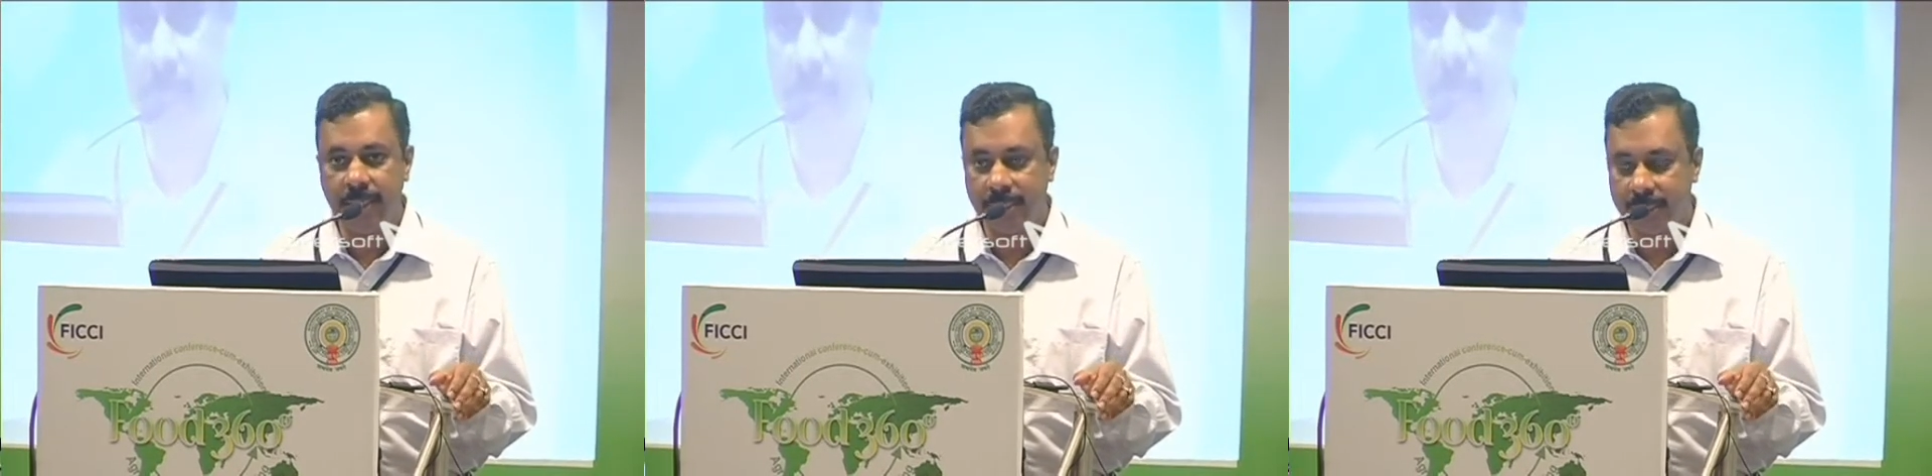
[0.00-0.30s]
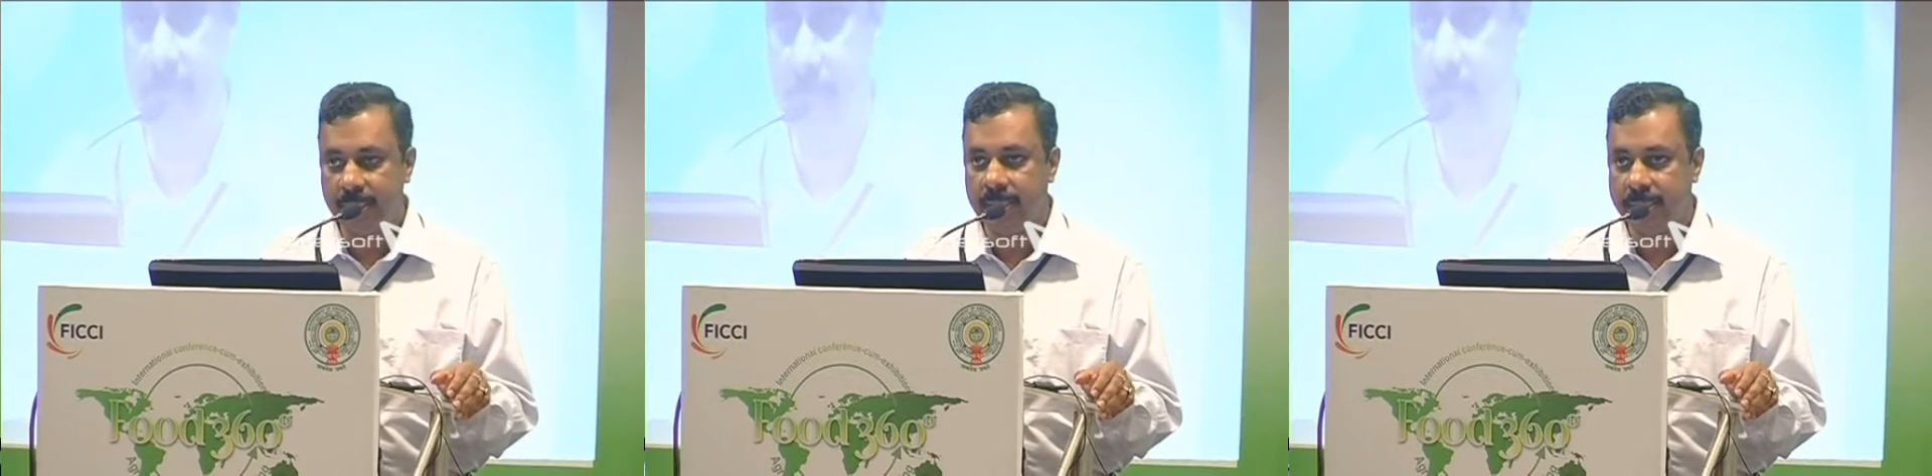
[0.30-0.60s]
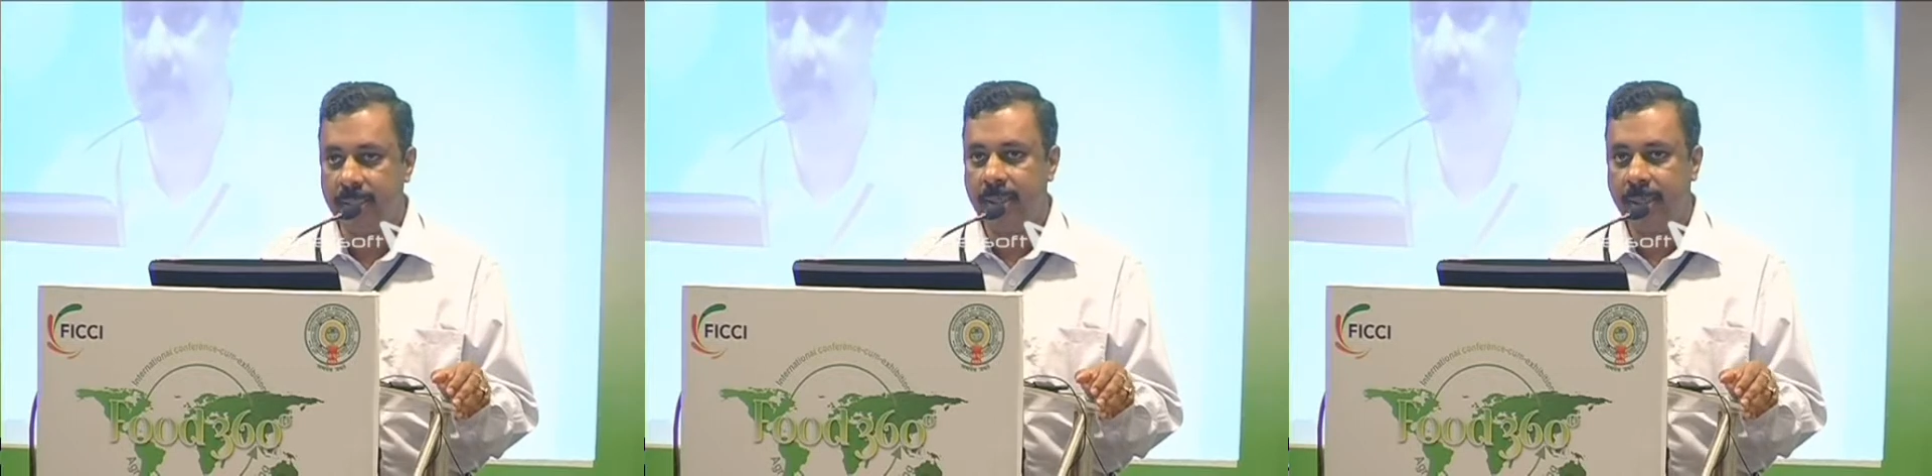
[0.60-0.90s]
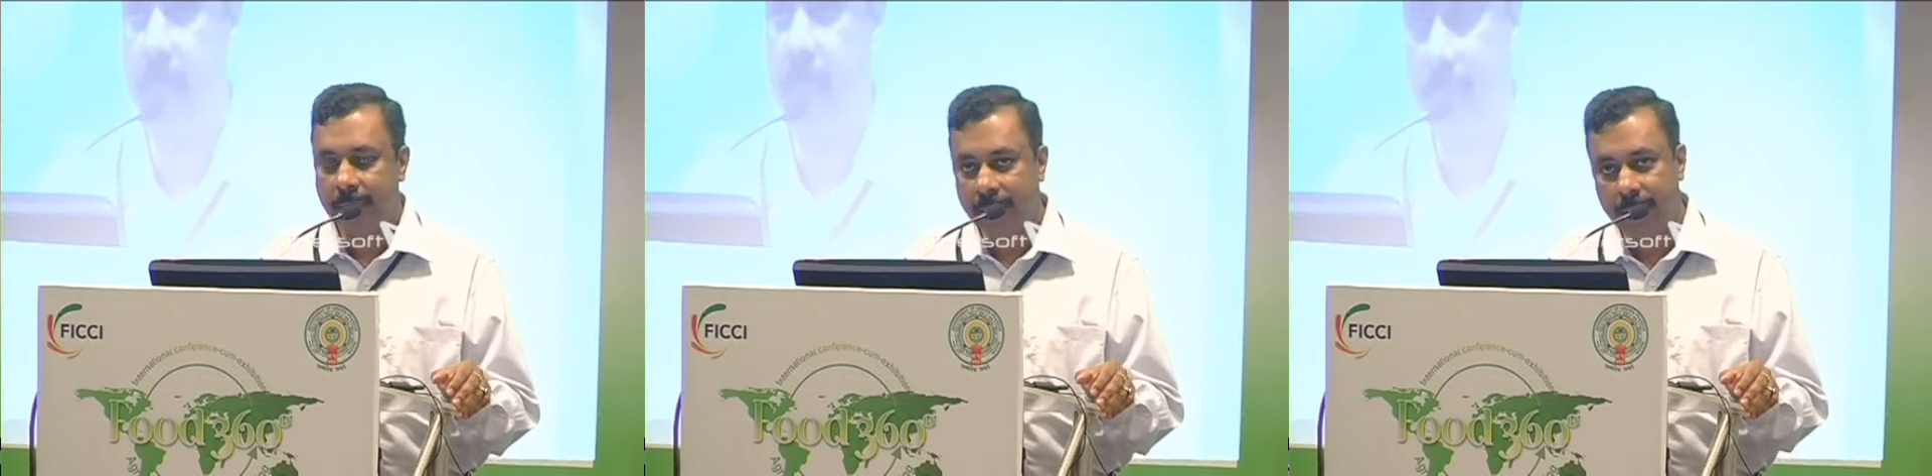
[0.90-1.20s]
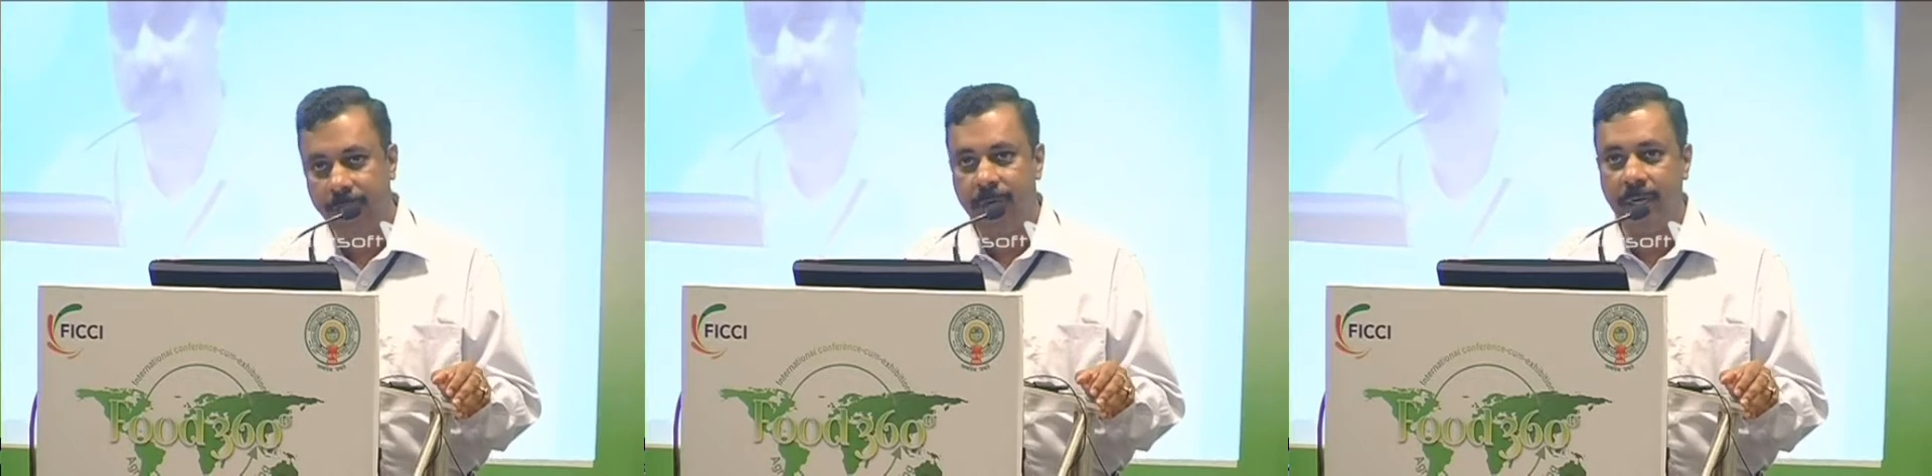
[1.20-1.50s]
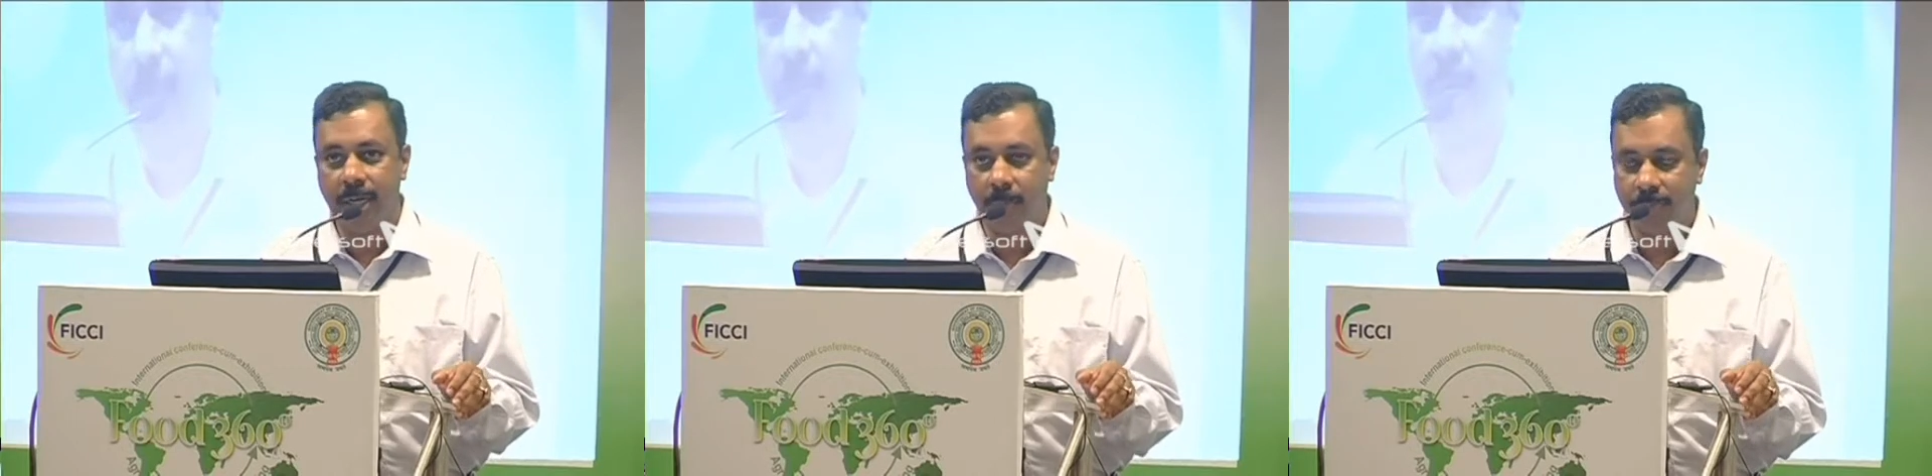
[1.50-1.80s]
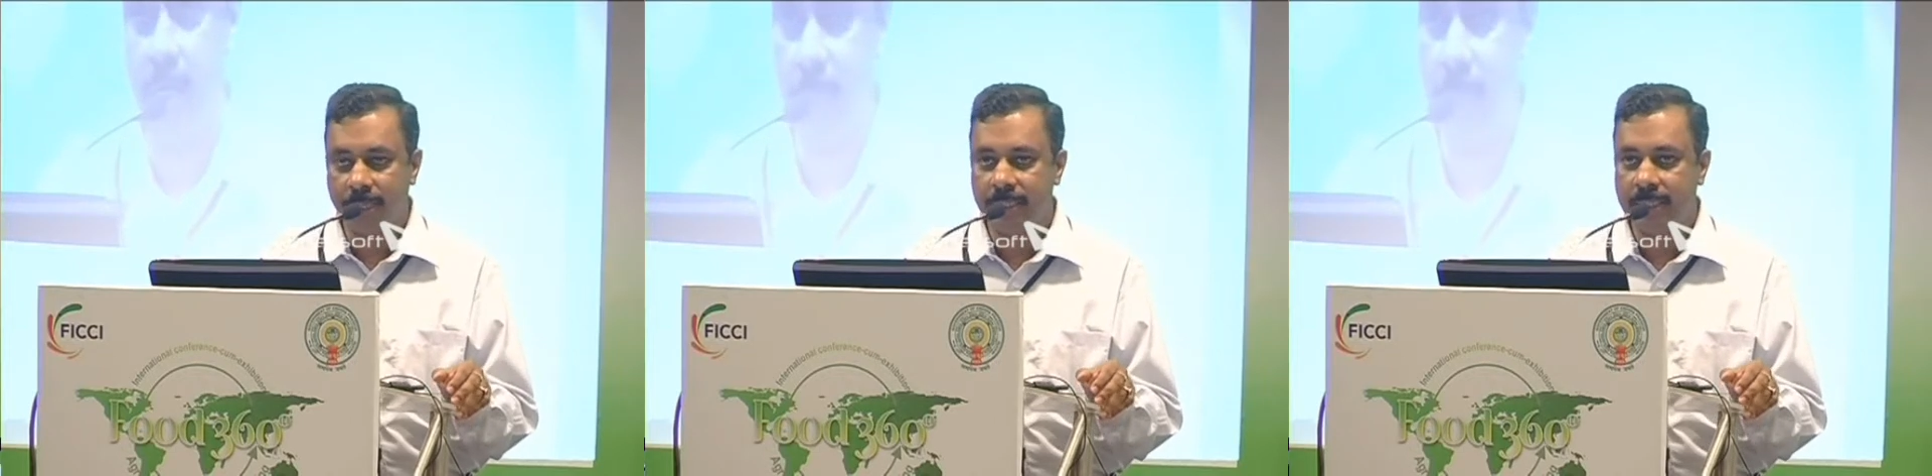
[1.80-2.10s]
industries in different
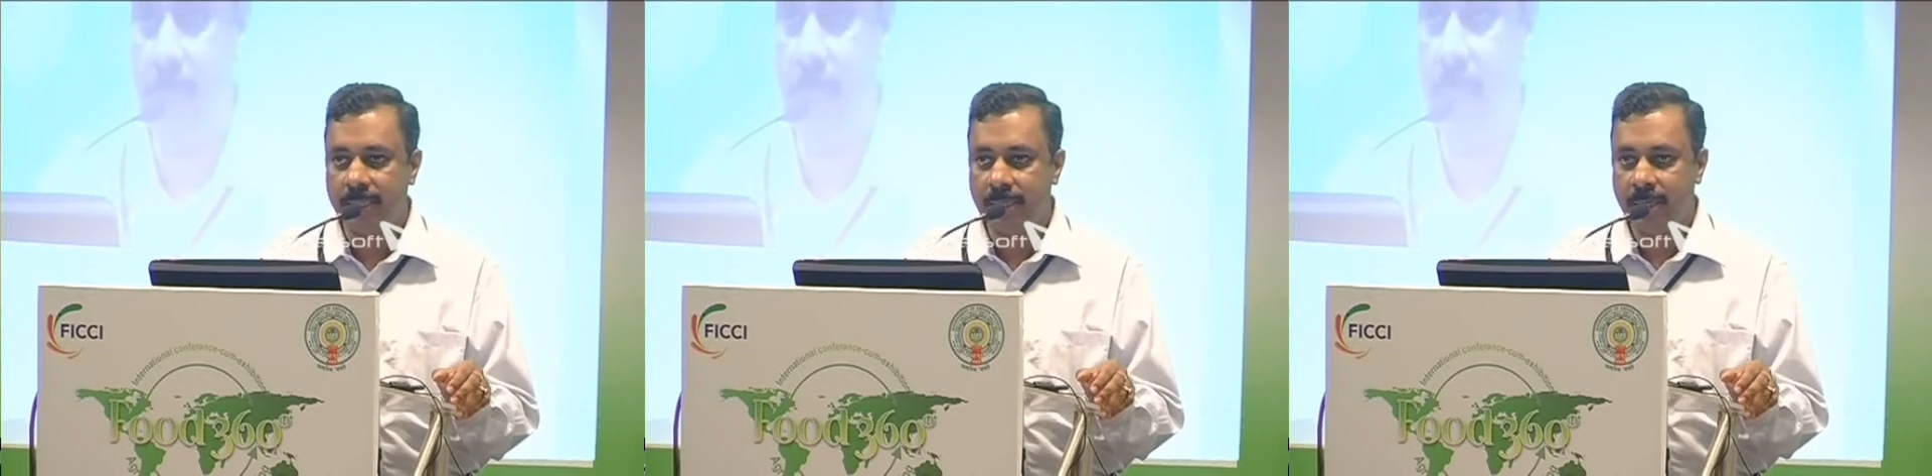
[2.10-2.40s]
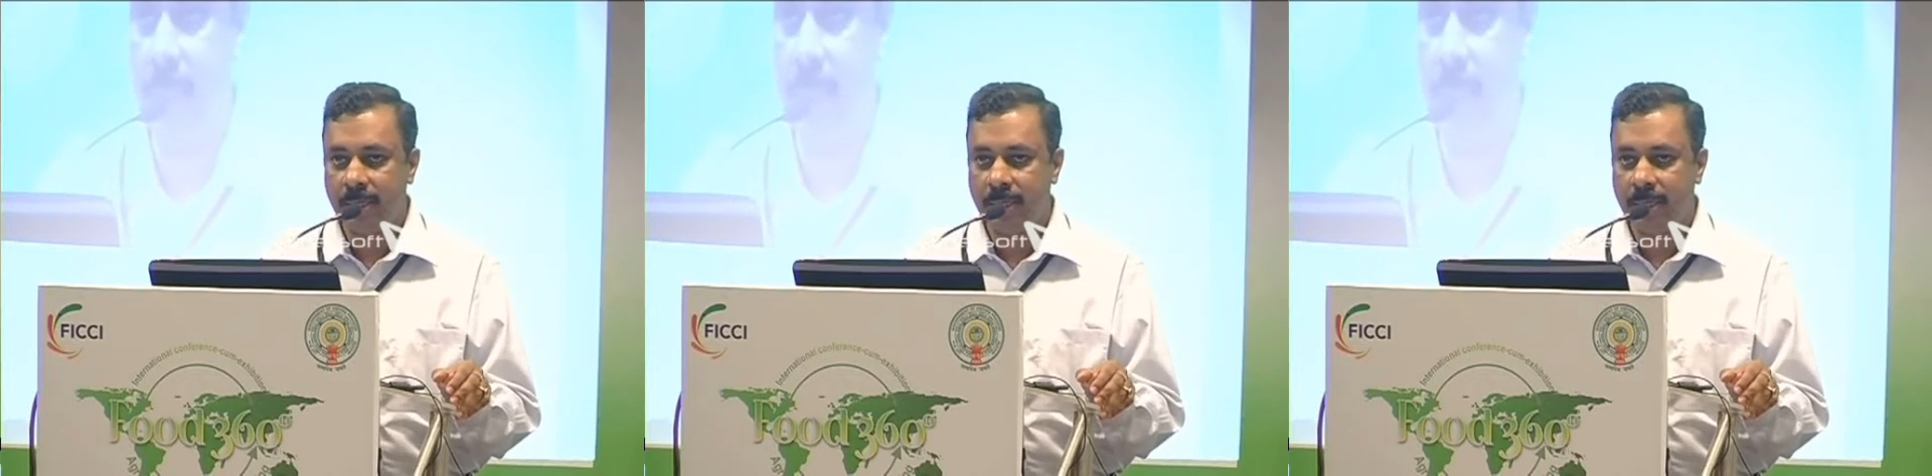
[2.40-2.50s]
companies.